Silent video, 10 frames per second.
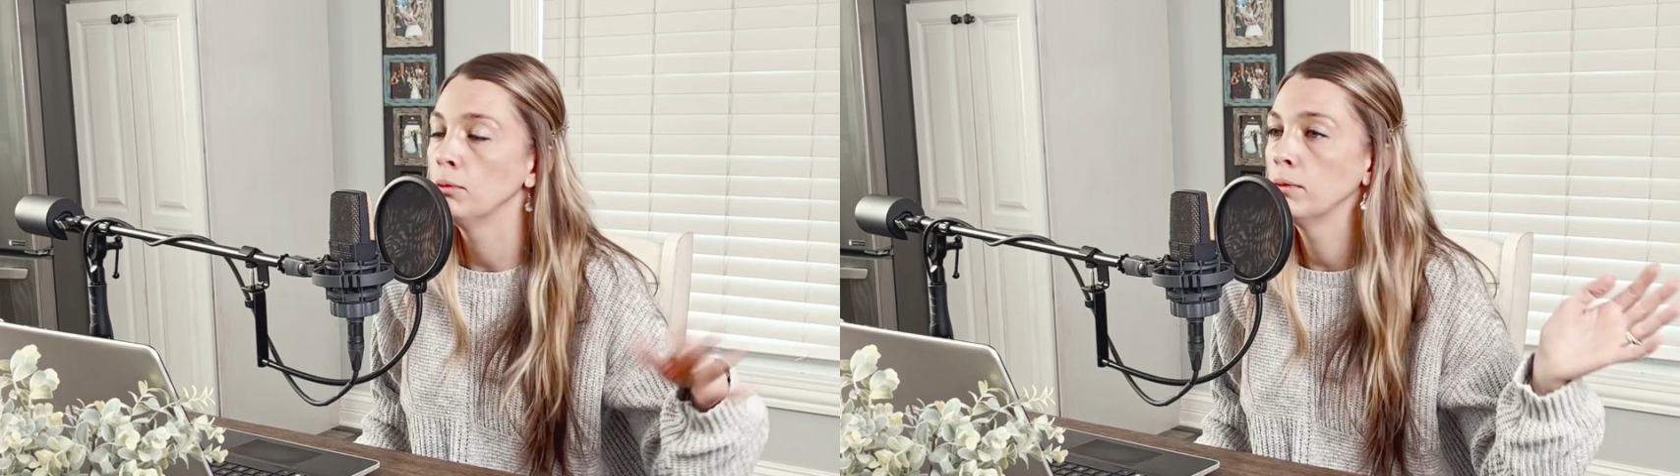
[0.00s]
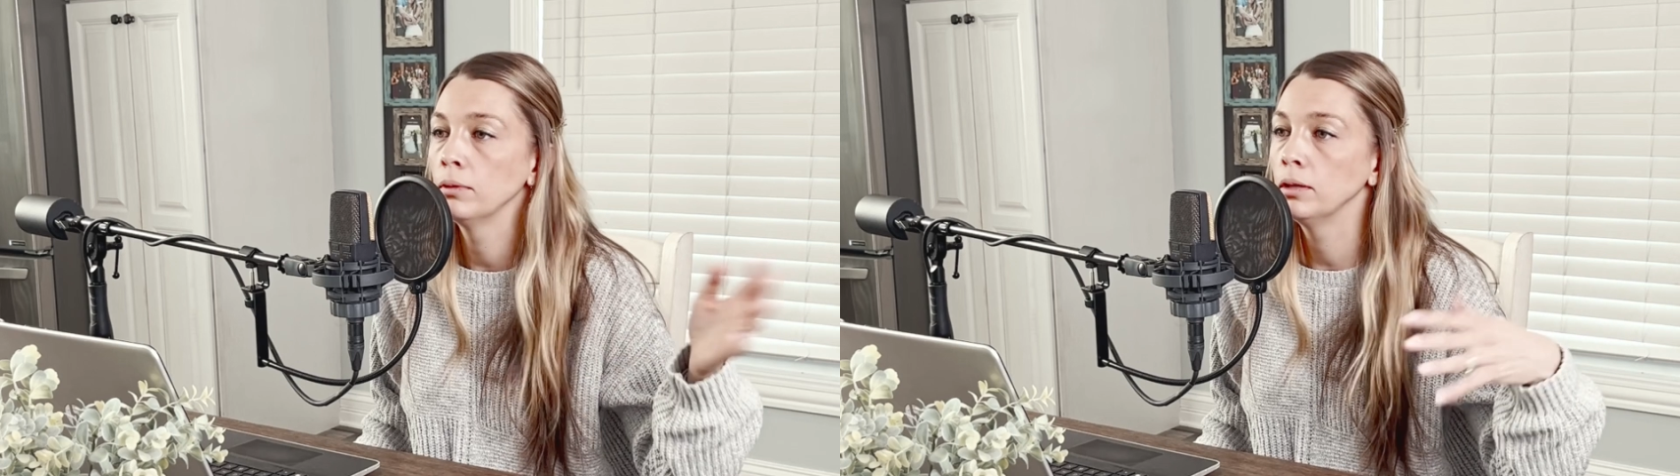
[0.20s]

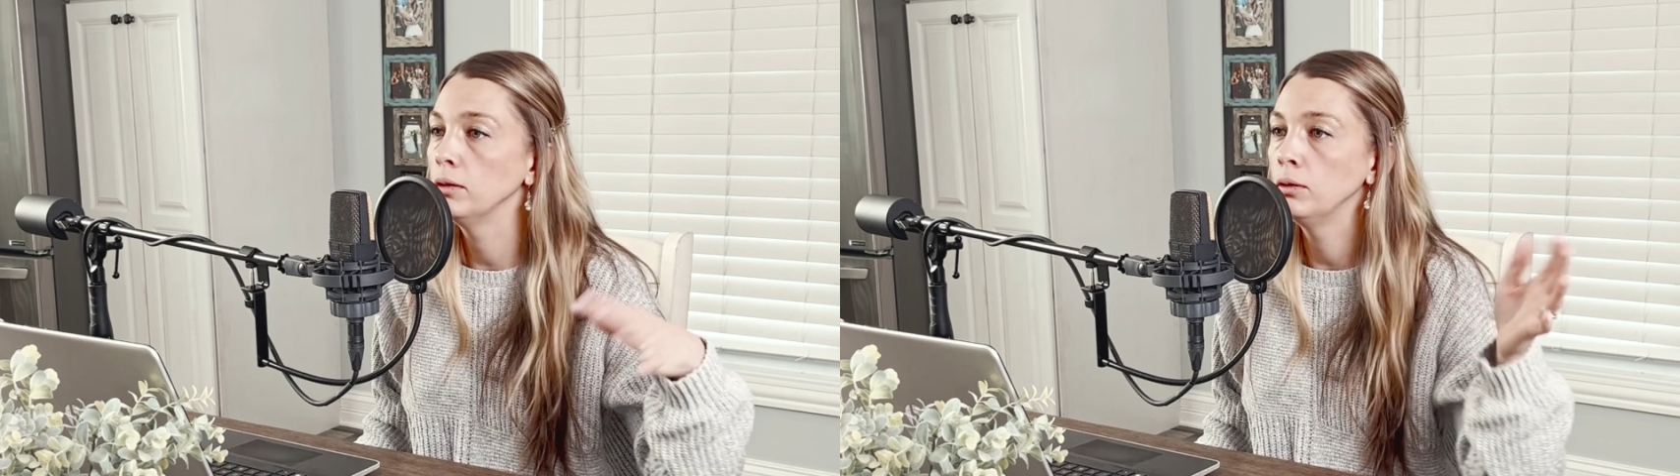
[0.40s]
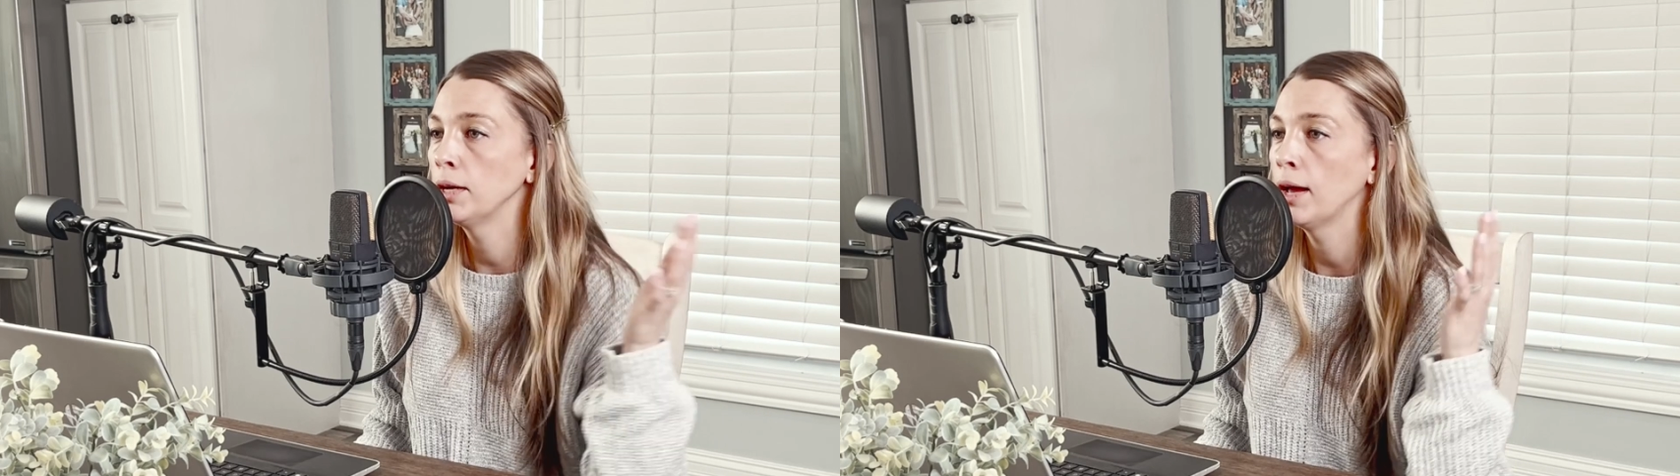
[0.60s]
You
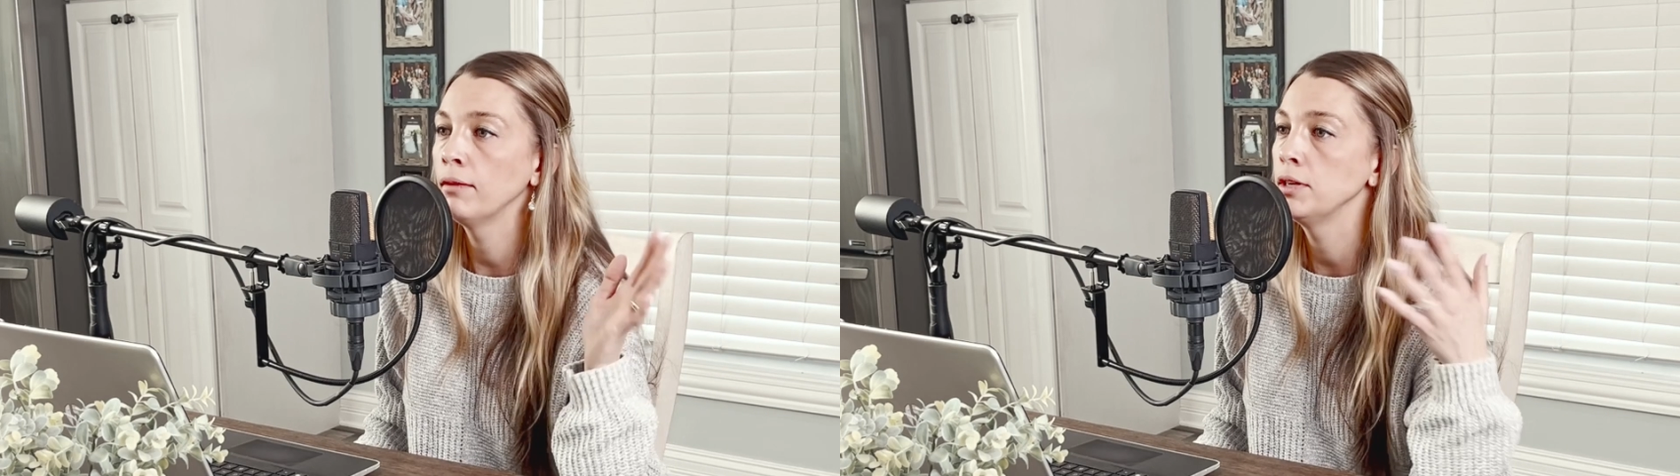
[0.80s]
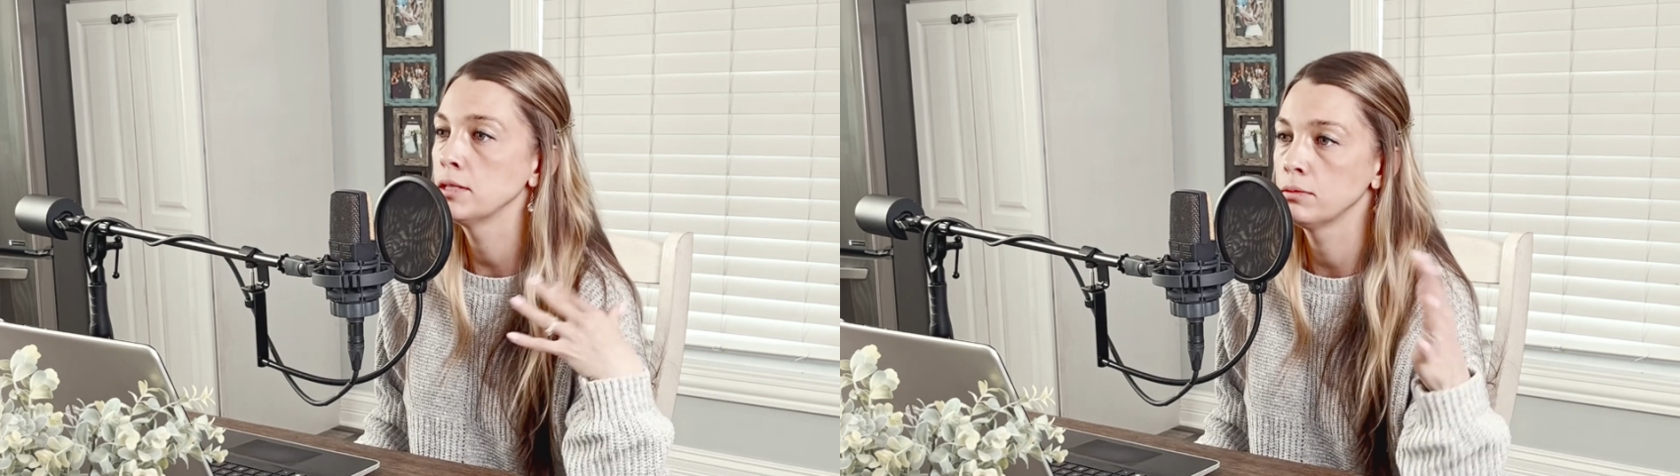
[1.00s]
can have
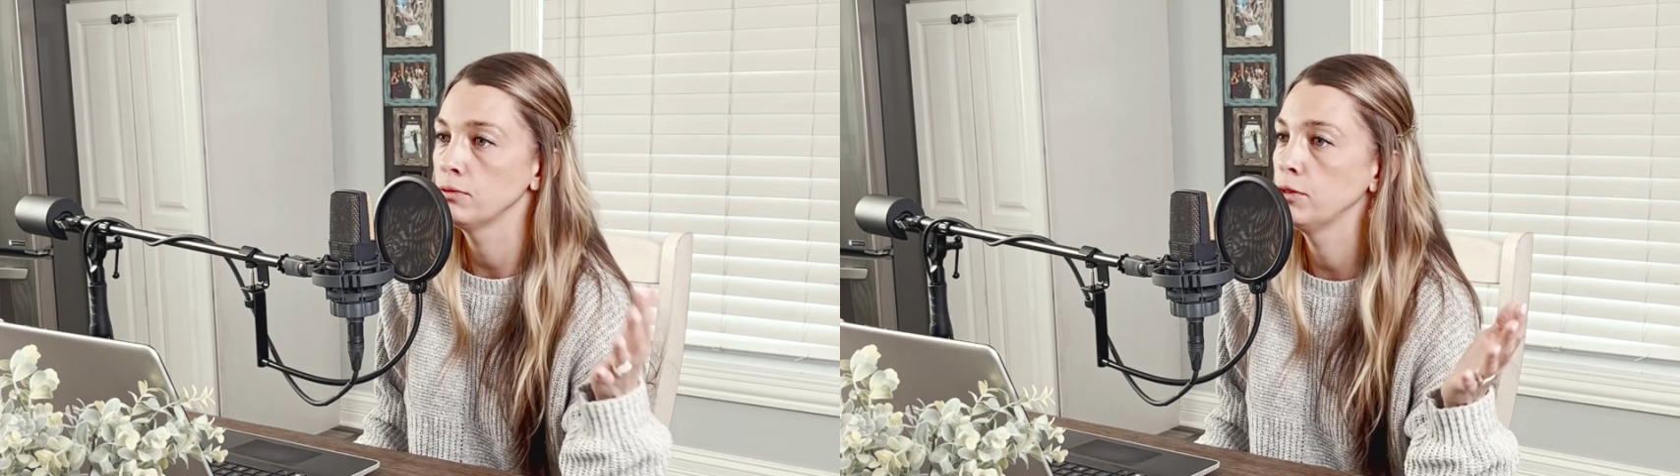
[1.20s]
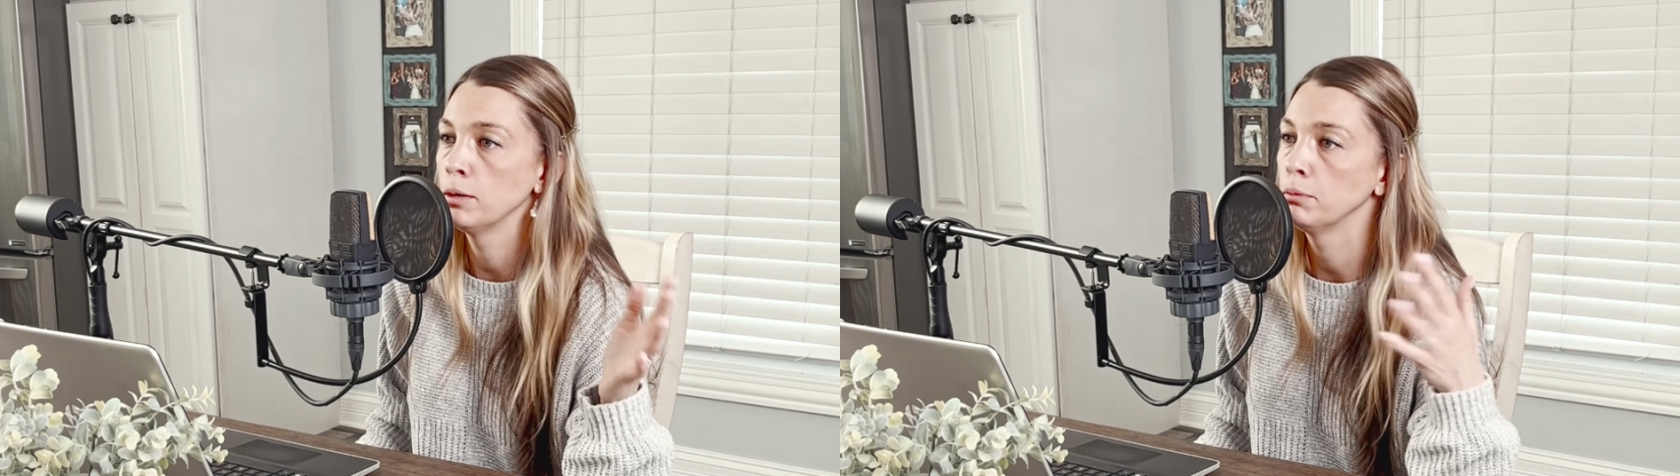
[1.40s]
these
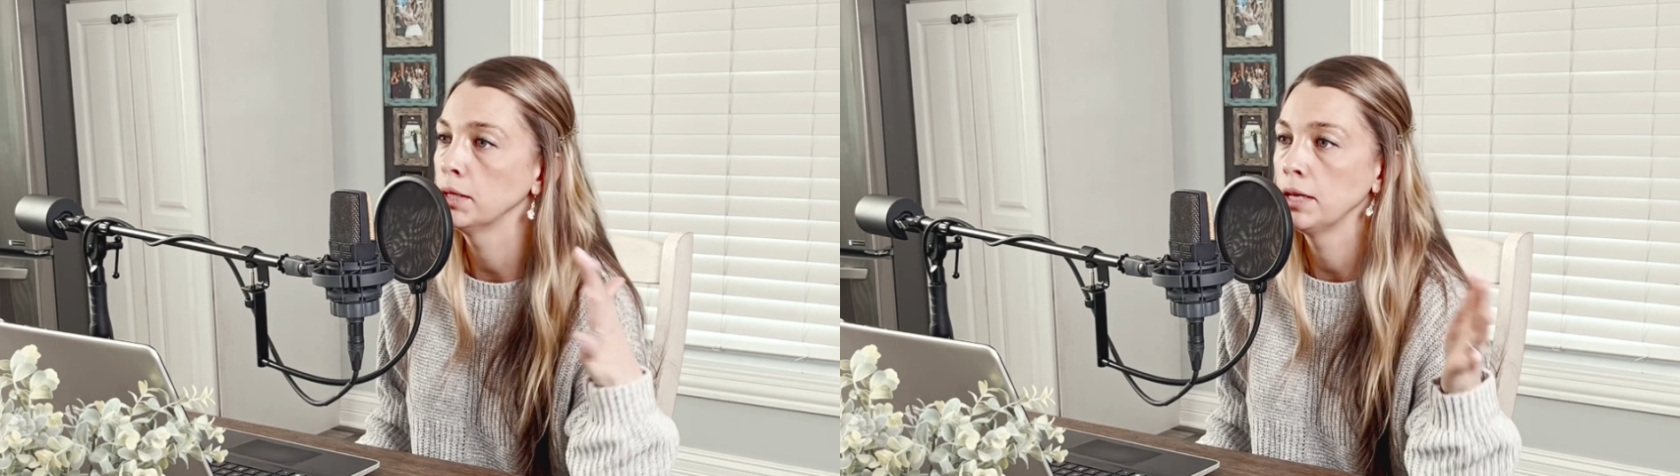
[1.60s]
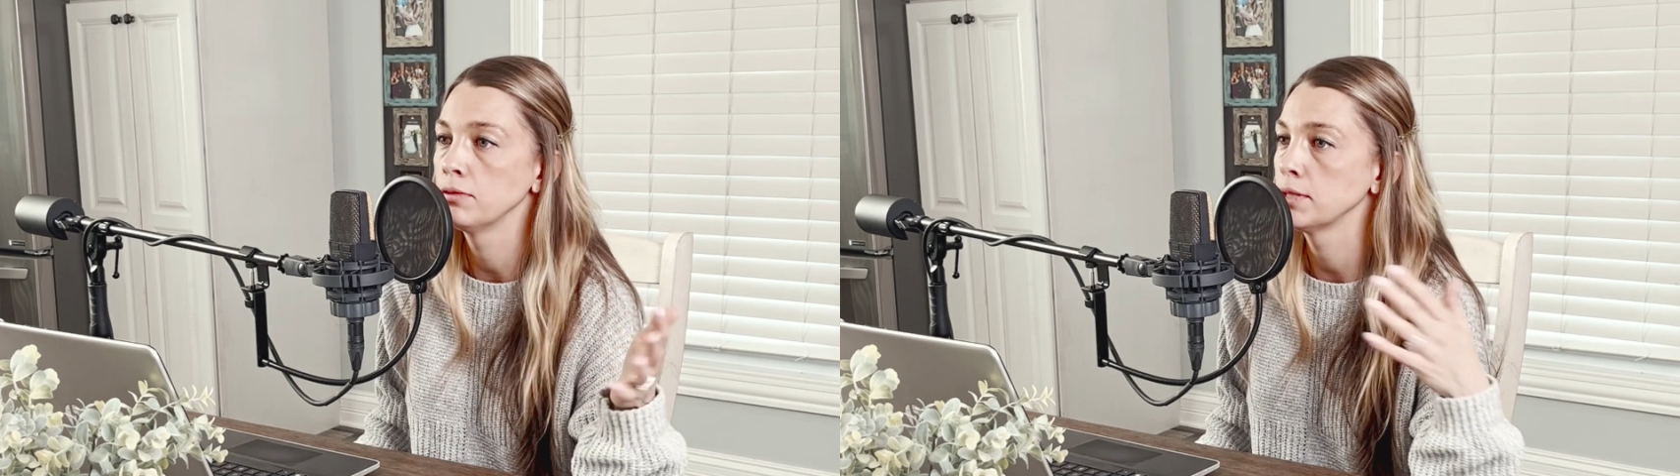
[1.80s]
firm
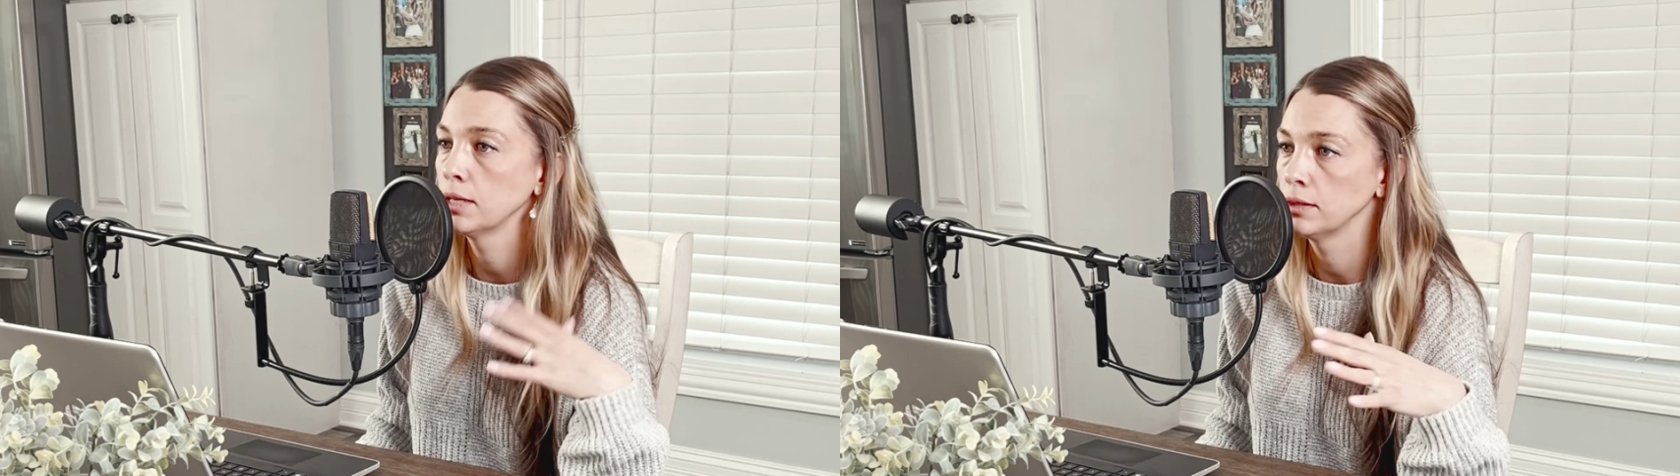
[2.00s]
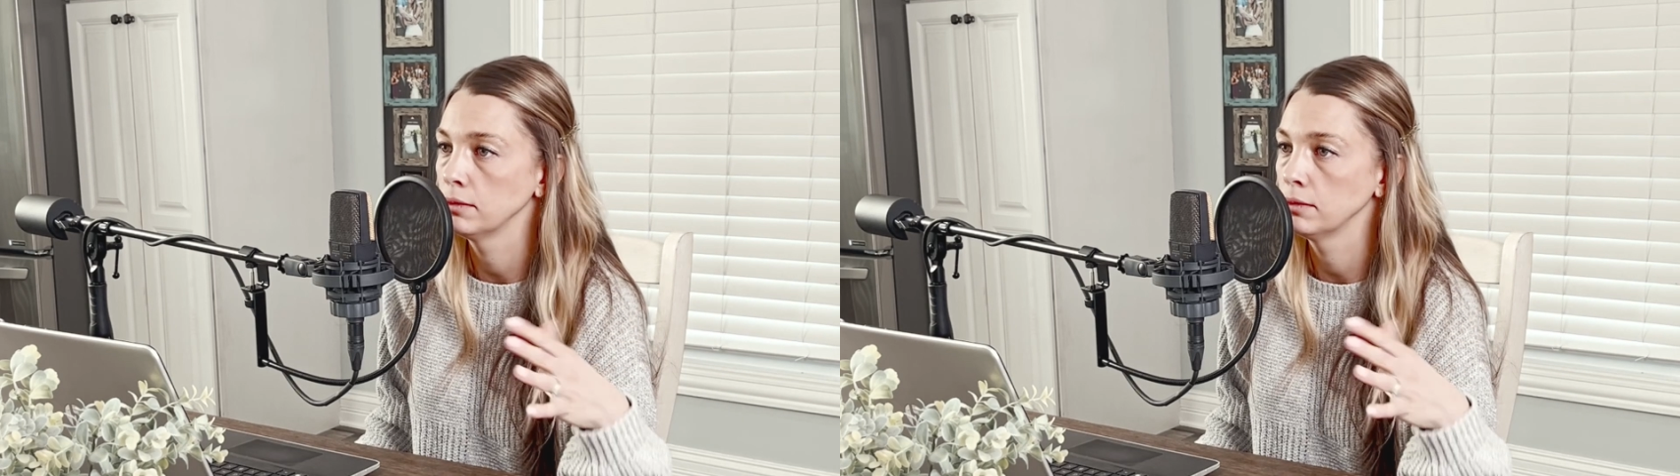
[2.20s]
beliefs that